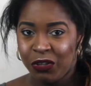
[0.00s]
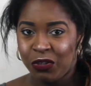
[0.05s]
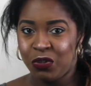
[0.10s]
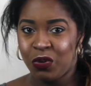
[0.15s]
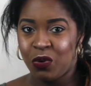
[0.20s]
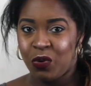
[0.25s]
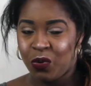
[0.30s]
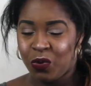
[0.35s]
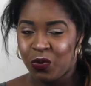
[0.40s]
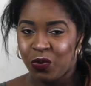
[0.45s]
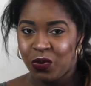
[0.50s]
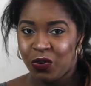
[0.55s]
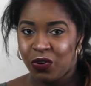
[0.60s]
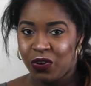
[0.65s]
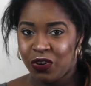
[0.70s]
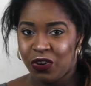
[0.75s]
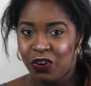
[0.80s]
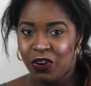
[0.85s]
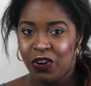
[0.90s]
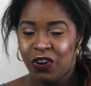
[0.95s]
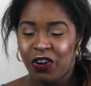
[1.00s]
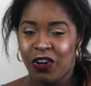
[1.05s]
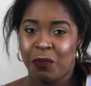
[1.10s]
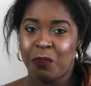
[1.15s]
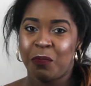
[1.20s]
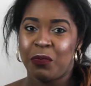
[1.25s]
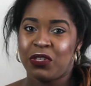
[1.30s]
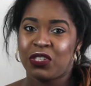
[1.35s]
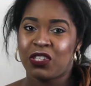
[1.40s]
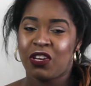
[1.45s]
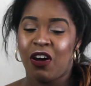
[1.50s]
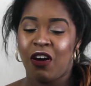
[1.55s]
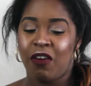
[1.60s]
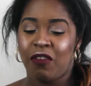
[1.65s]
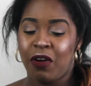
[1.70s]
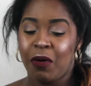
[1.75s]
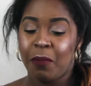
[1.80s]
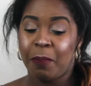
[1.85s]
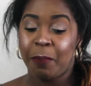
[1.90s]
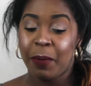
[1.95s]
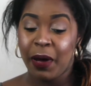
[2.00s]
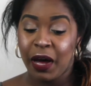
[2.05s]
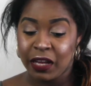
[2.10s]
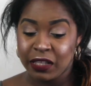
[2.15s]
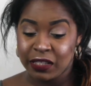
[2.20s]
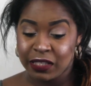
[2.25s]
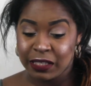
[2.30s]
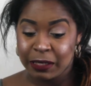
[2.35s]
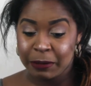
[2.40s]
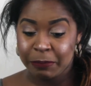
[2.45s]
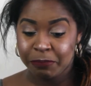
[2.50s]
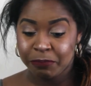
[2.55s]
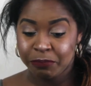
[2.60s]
your mascara. But